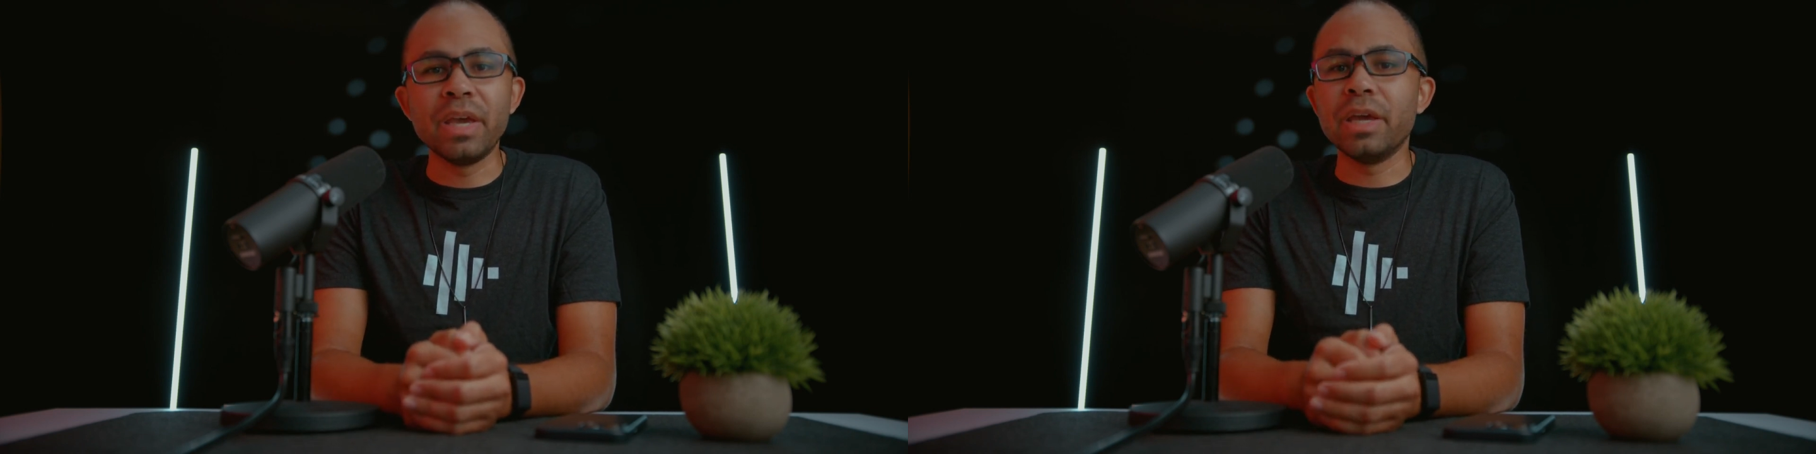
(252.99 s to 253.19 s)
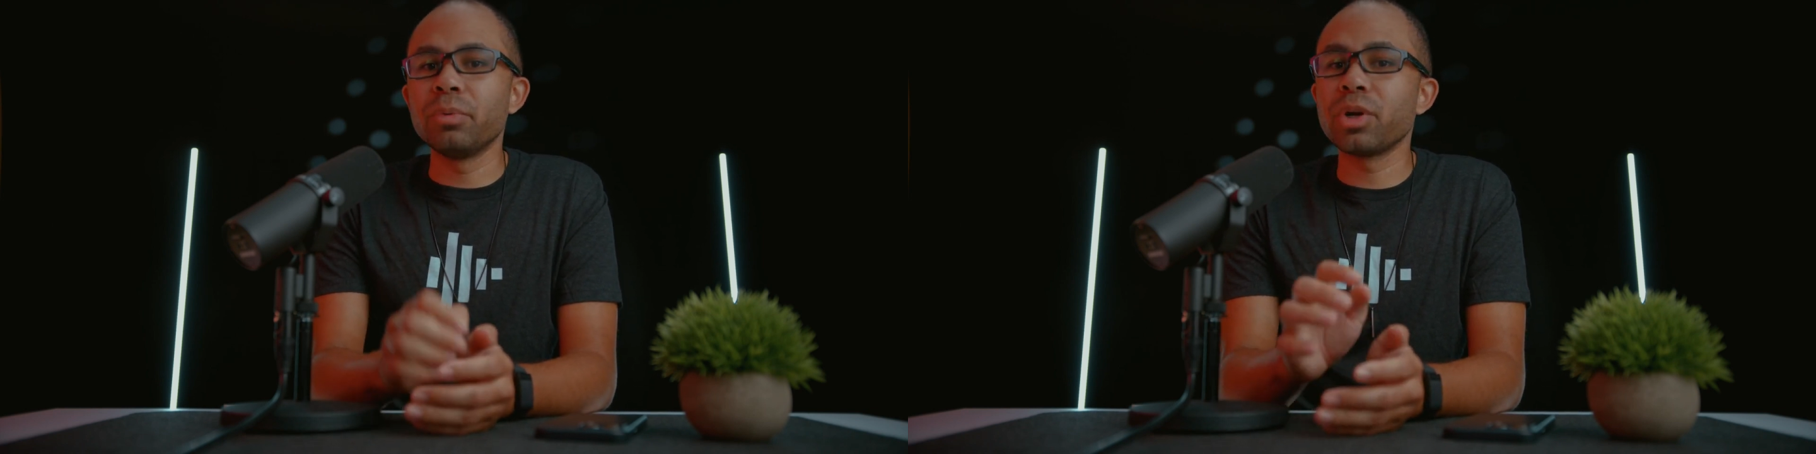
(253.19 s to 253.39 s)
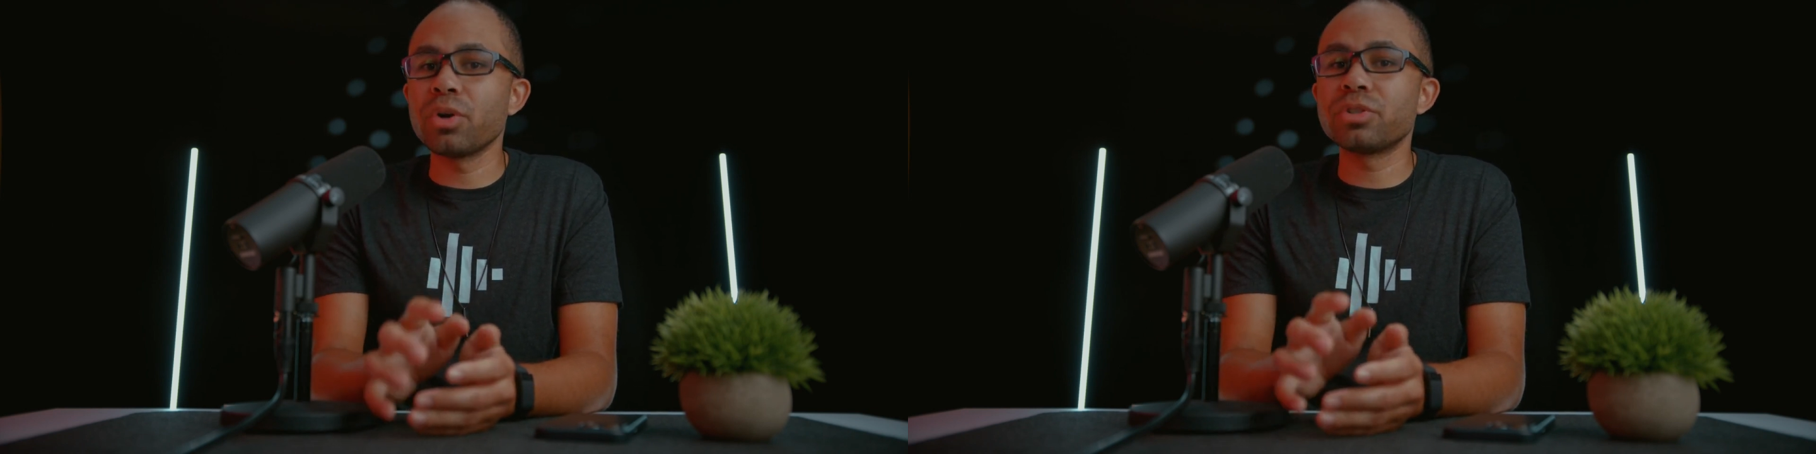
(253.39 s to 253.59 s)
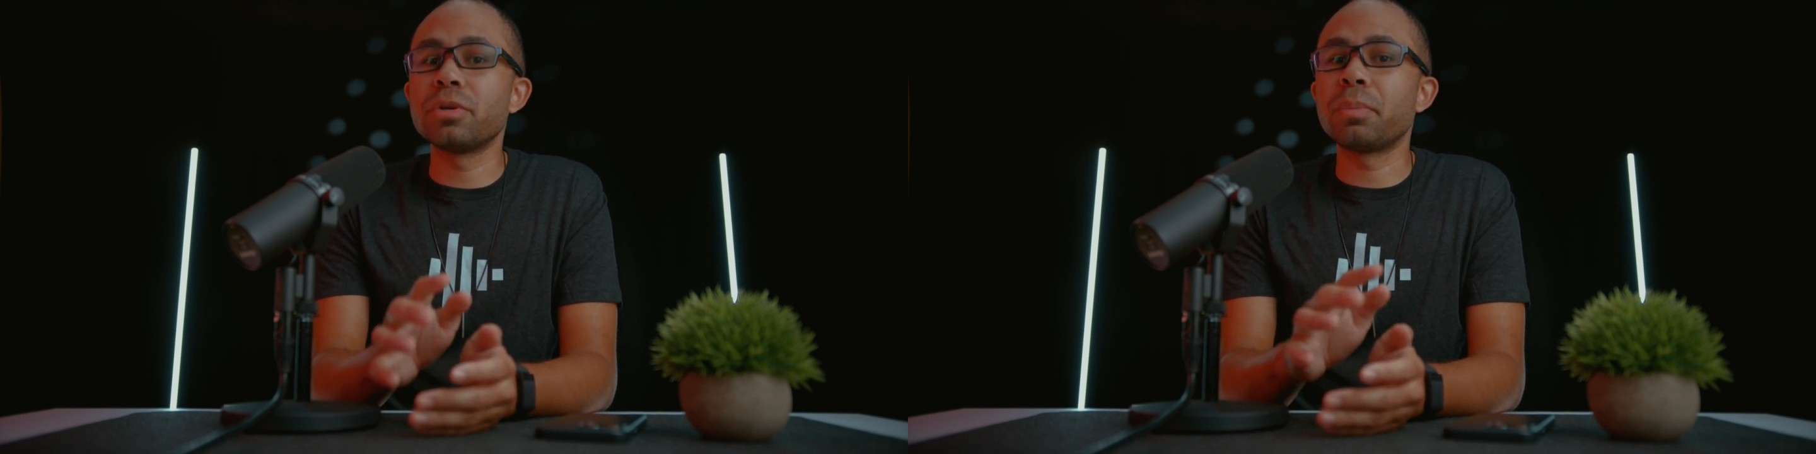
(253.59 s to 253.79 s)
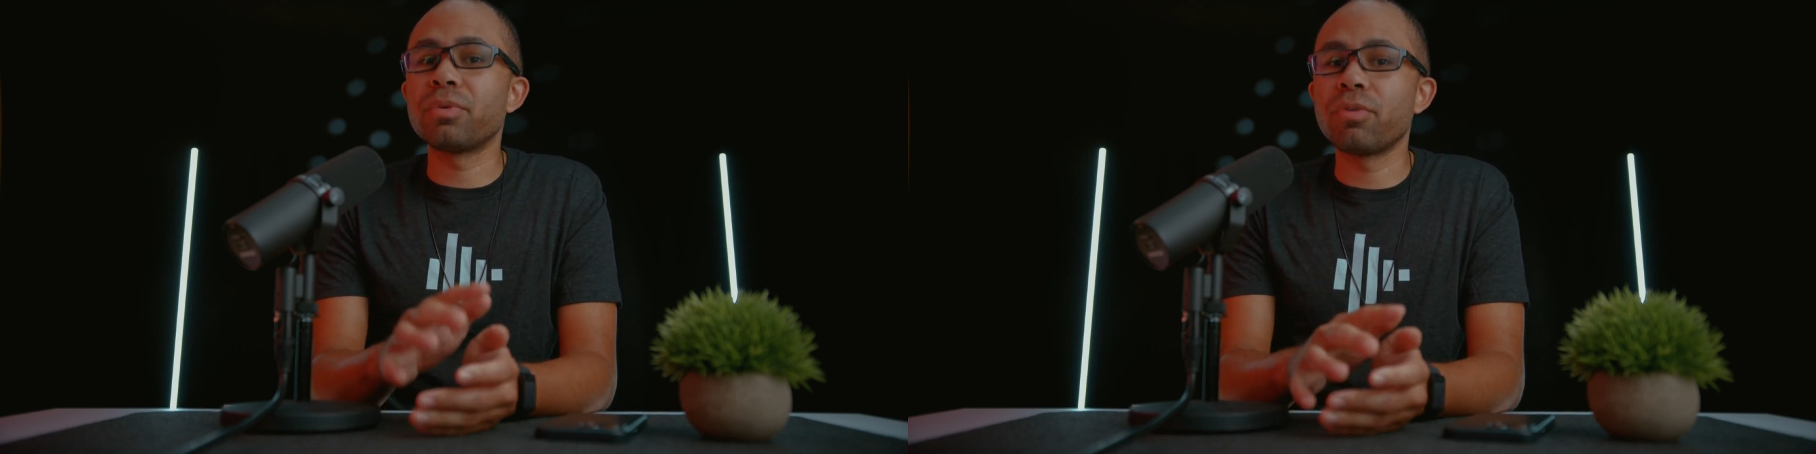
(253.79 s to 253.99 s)
In regards
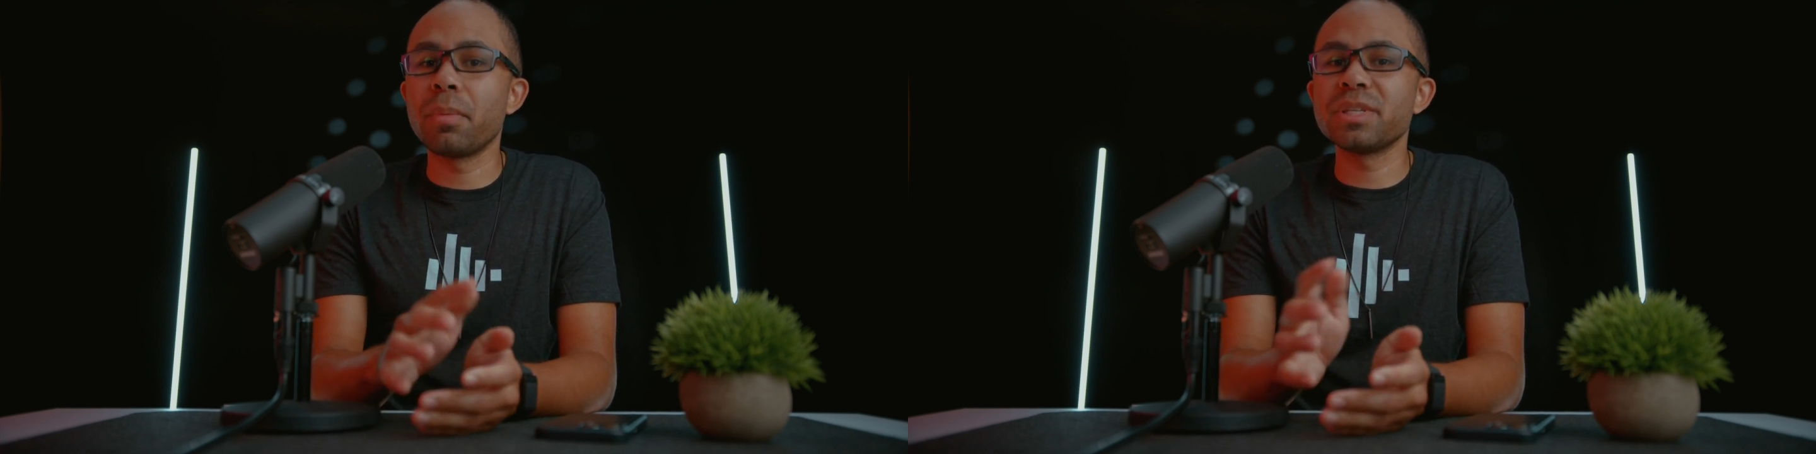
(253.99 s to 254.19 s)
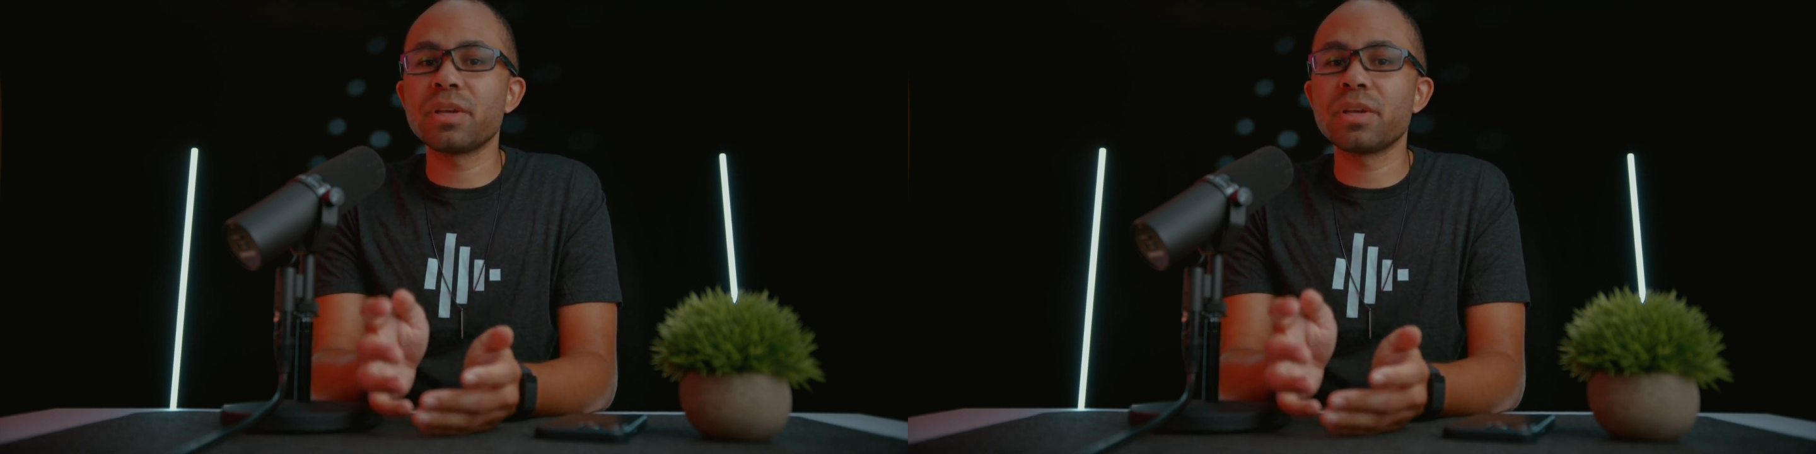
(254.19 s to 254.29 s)
to performance,